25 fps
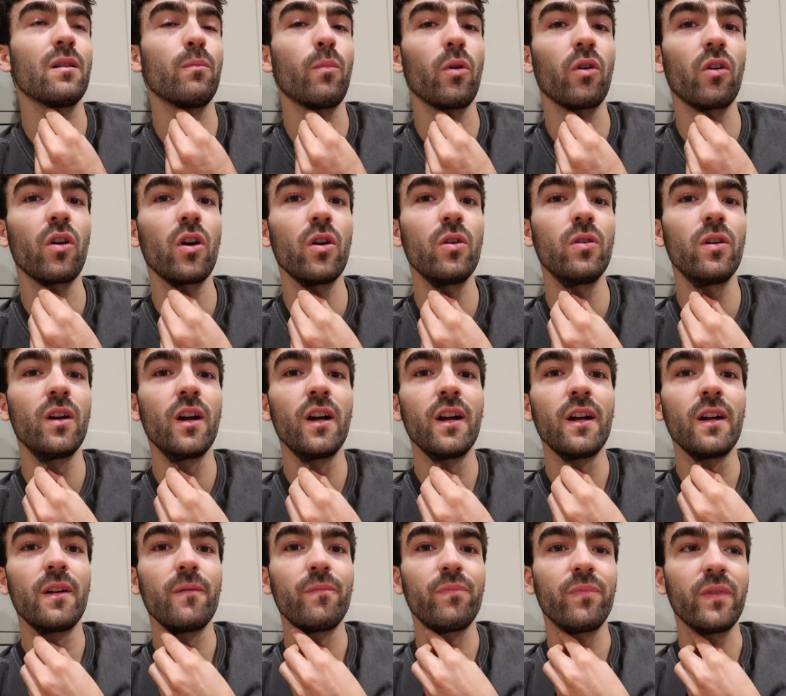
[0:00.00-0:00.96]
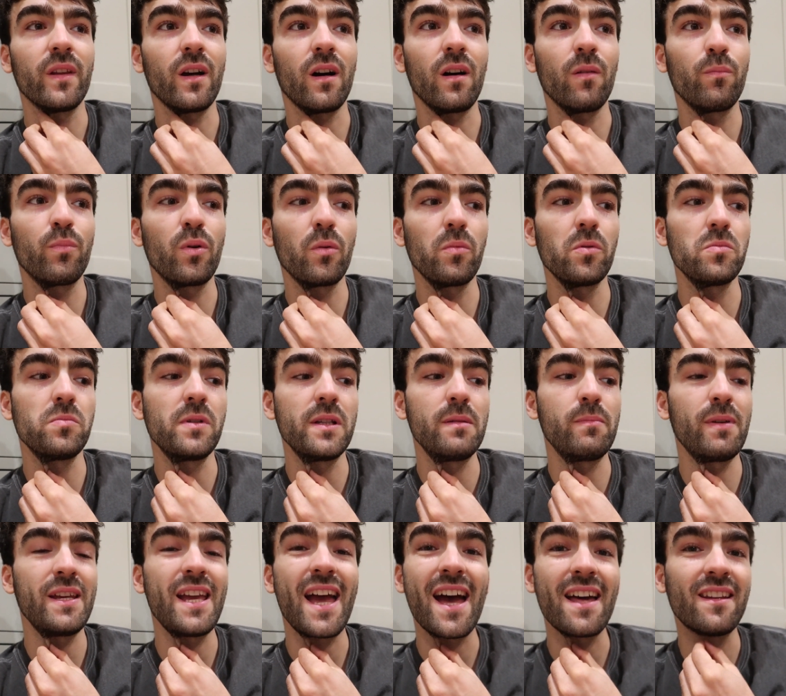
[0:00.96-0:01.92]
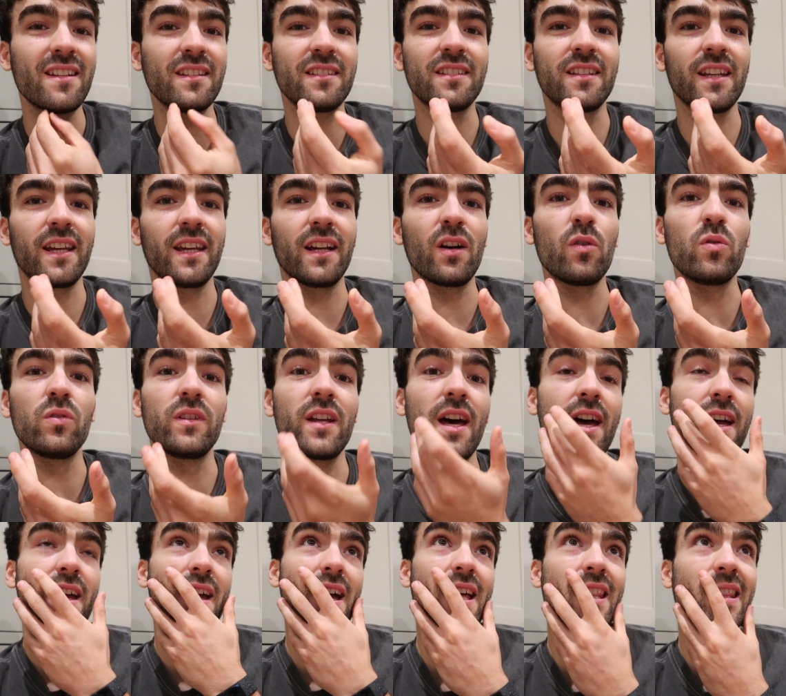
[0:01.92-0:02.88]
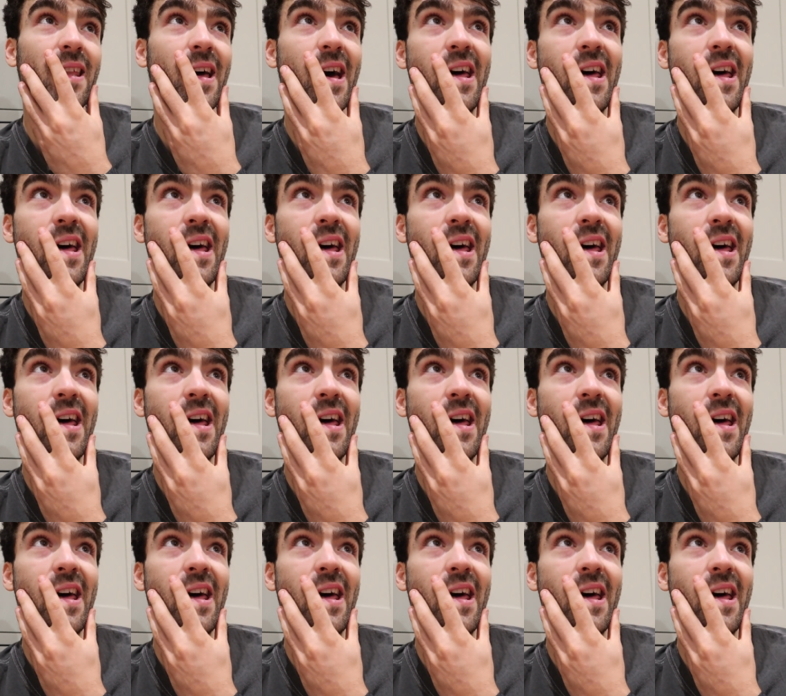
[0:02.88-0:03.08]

Tomorrow, I'll probably be editing all day, and